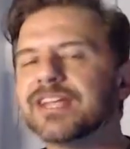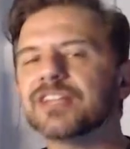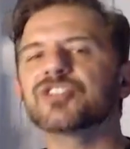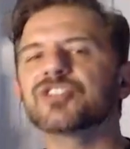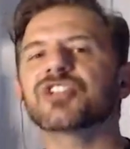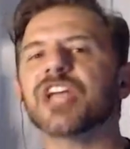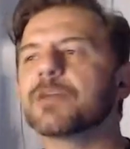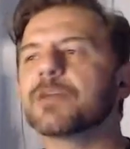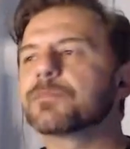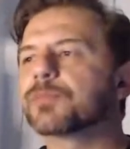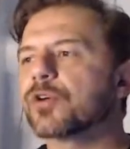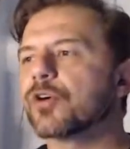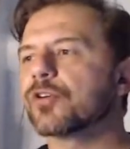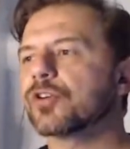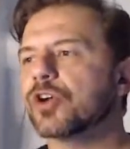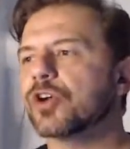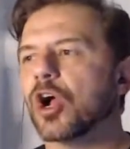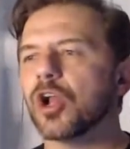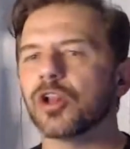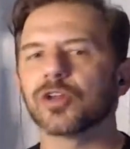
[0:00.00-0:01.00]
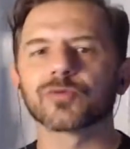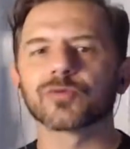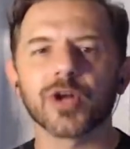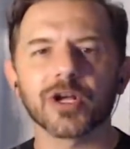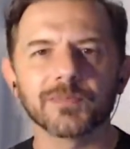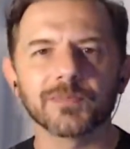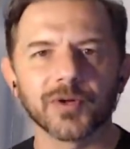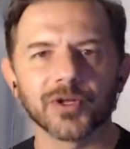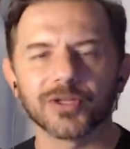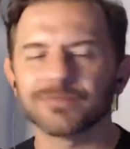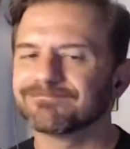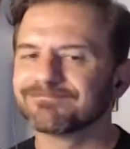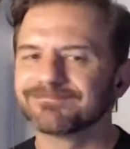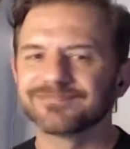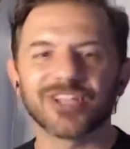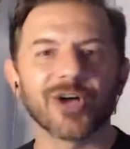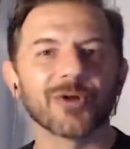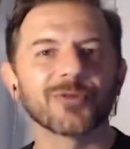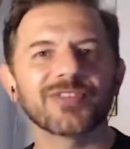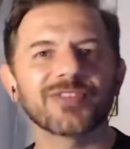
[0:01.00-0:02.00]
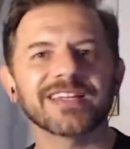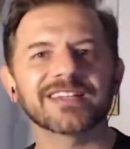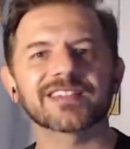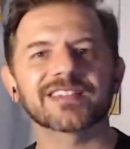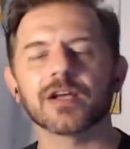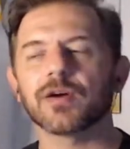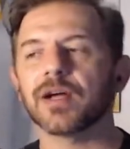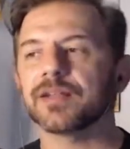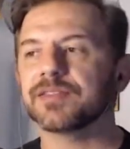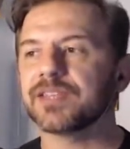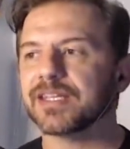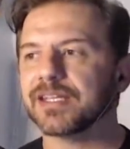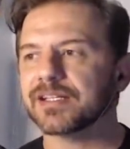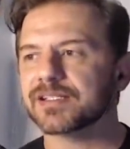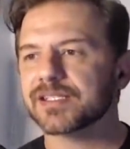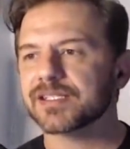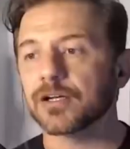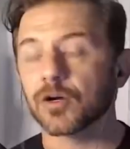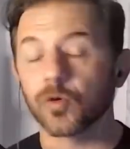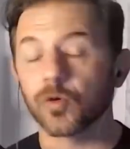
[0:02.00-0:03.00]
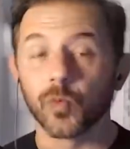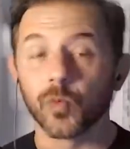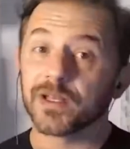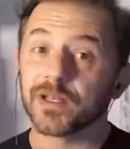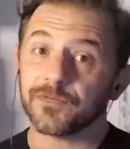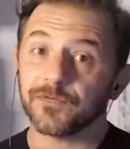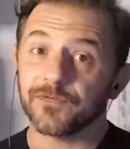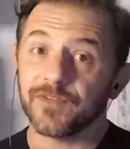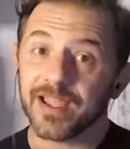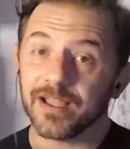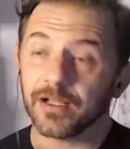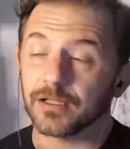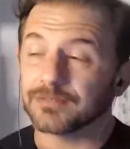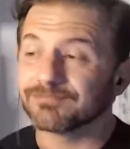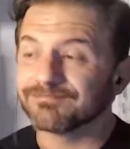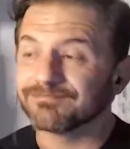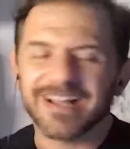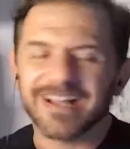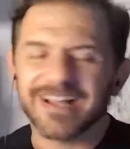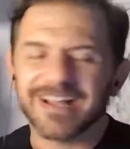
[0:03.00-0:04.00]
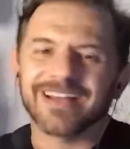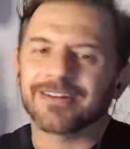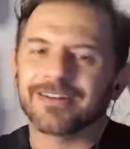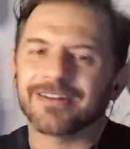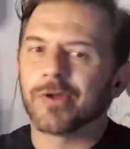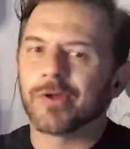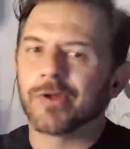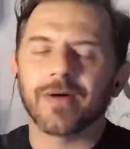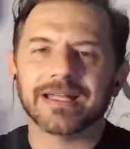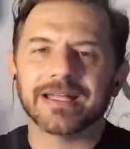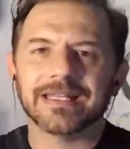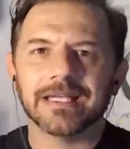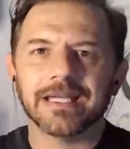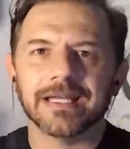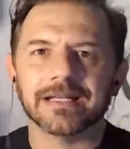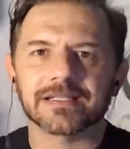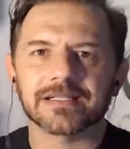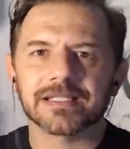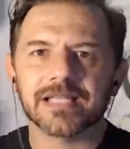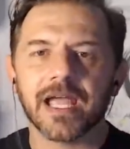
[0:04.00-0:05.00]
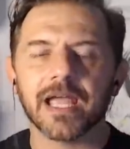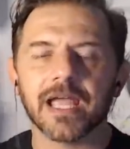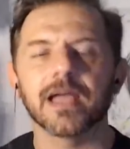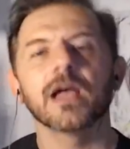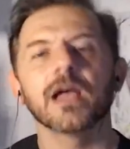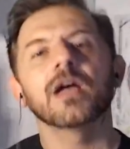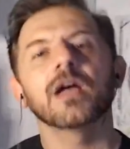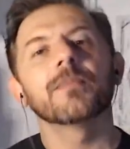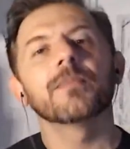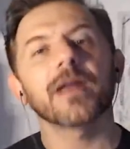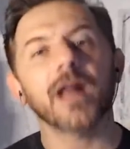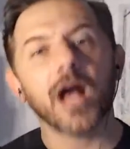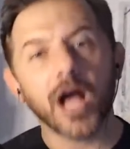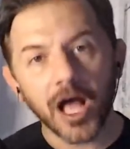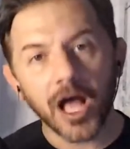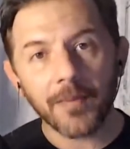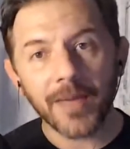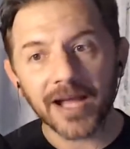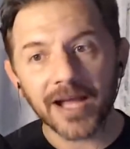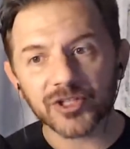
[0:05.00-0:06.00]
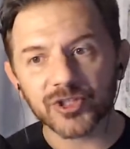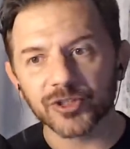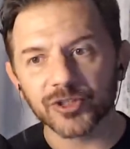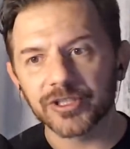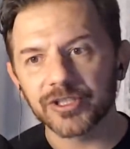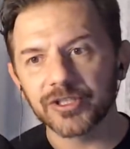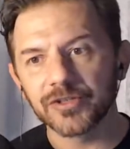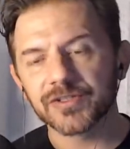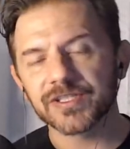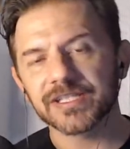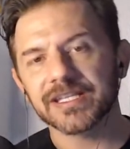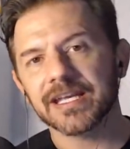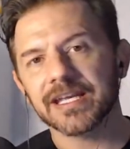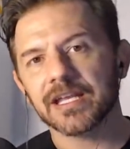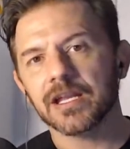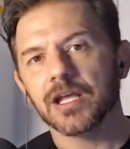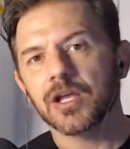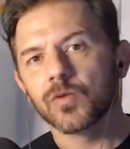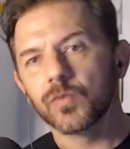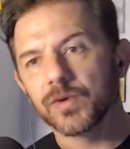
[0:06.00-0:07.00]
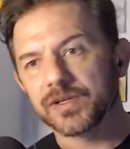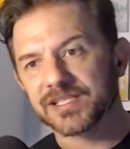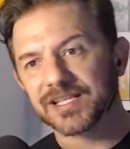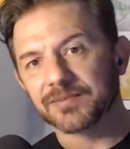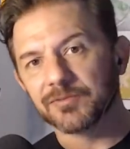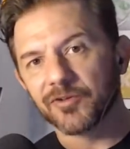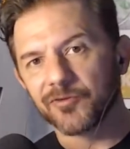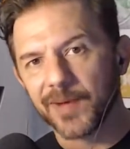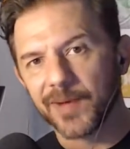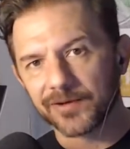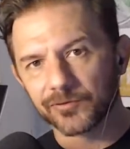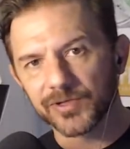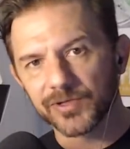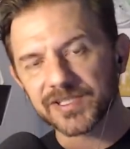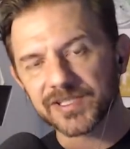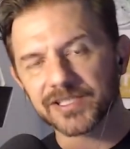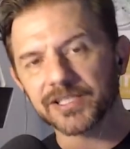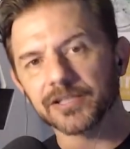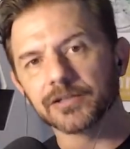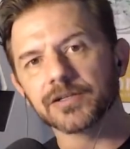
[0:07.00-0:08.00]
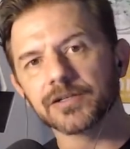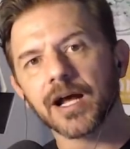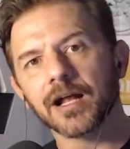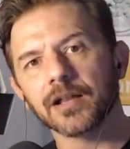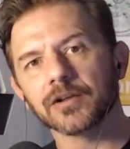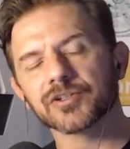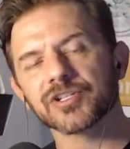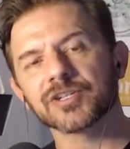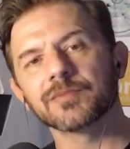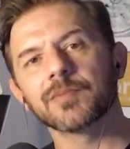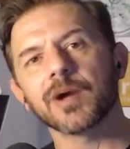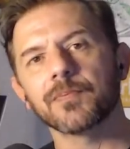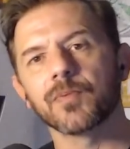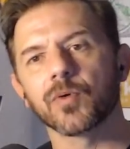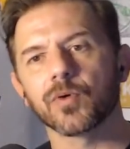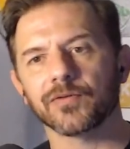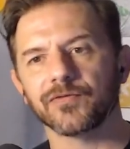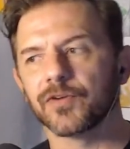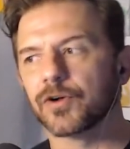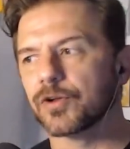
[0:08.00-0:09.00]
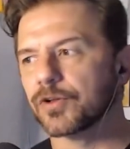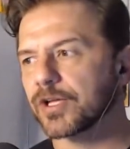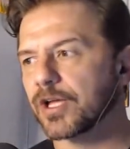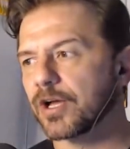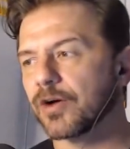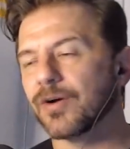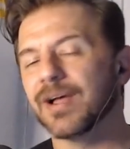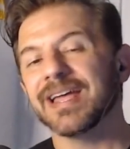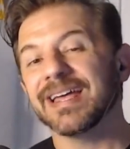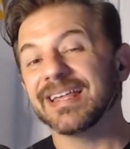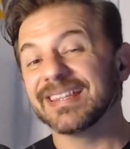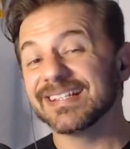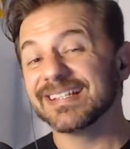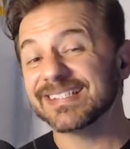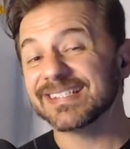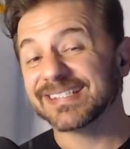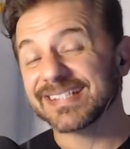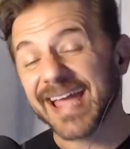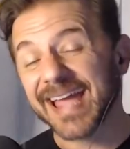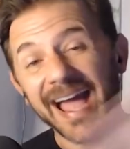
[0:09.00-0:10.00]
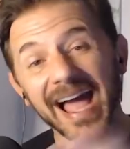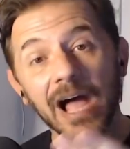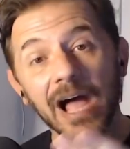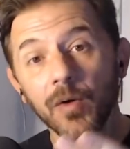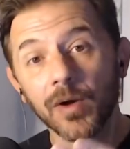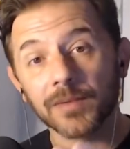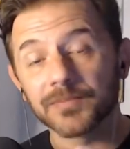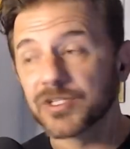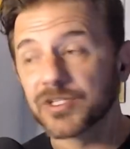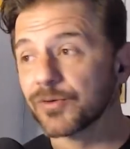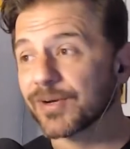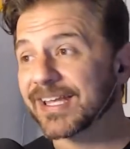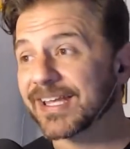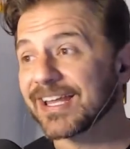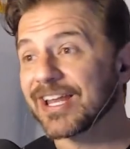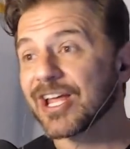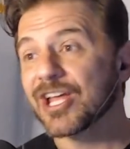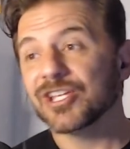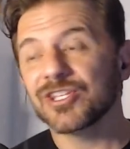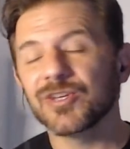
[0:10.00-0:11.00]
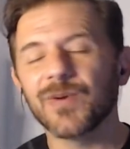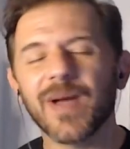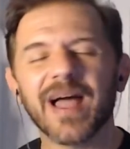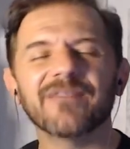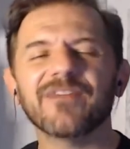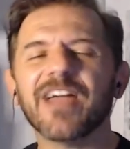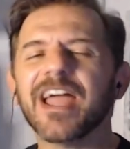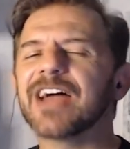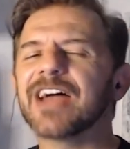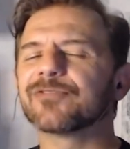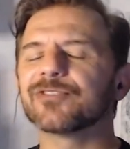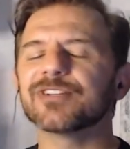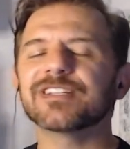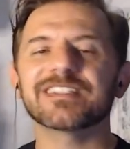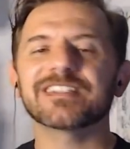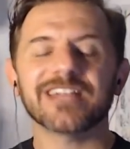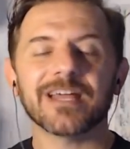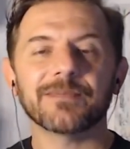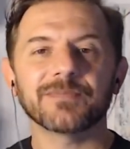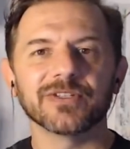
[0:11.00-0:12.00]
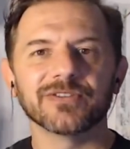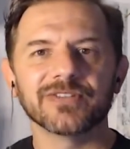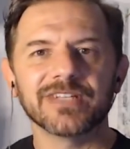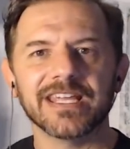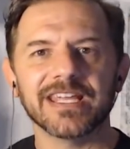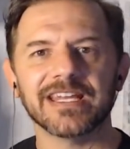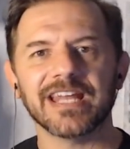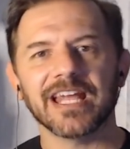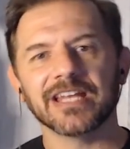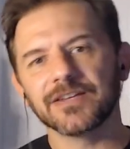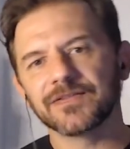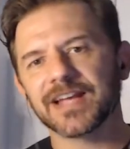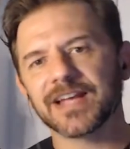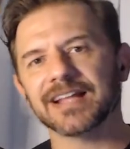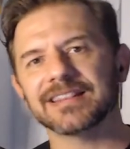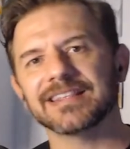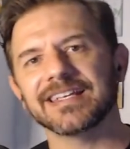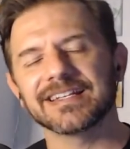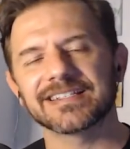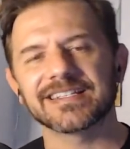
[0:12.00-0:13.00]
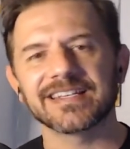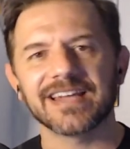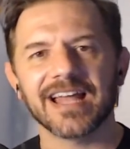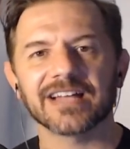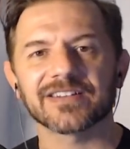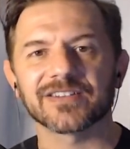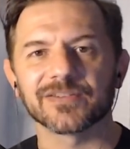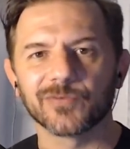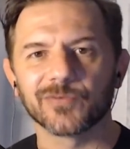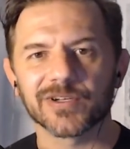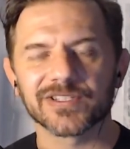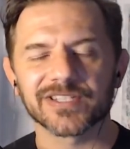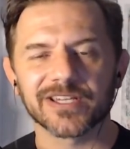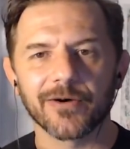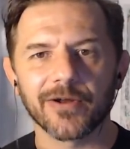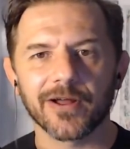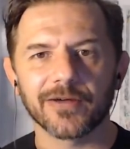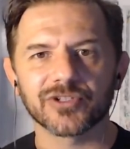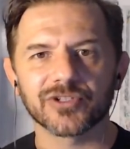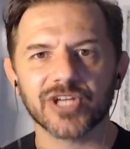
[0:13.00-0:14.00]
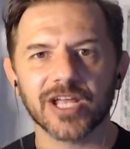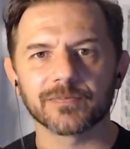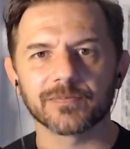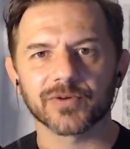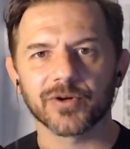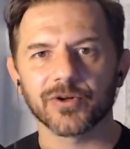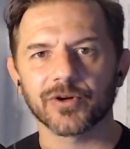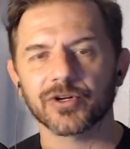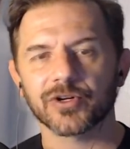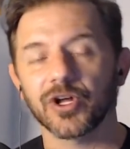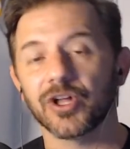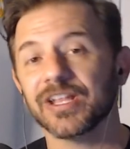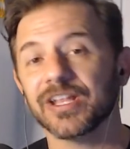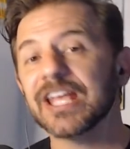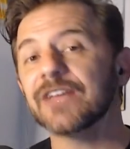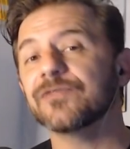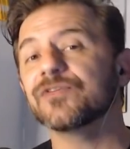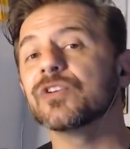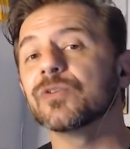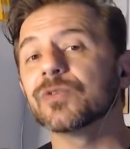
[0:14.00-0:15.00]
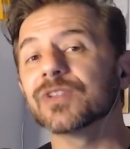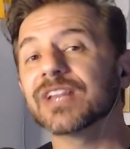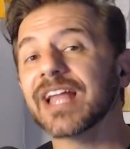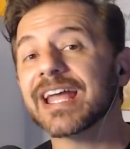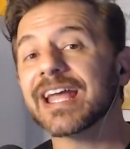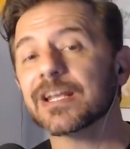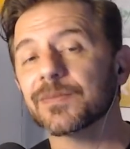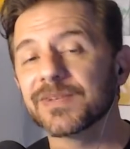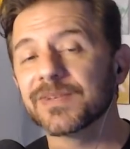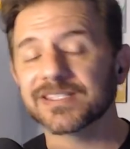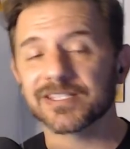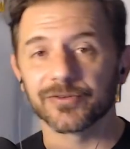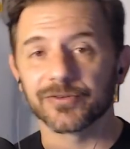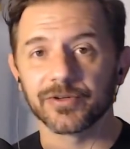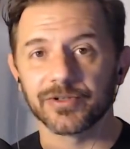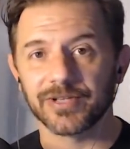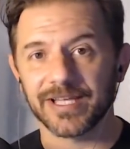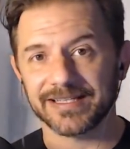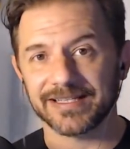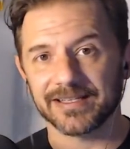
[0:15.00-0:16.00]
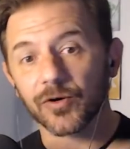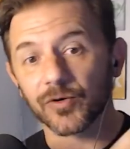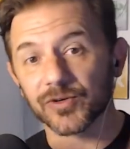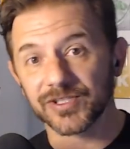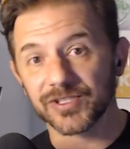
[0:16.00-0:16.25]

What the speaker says: is Jade Protocol a rug pull? Don't think so. I think it's here. Will it fail? I don't know. I can't say. But I'm actually using it with some of my riskier dollars in my portfolio. This is how I'm doing it. You have every step you need and you've got the ins and outs of what's going on with Jade Protocol. If you like material, like or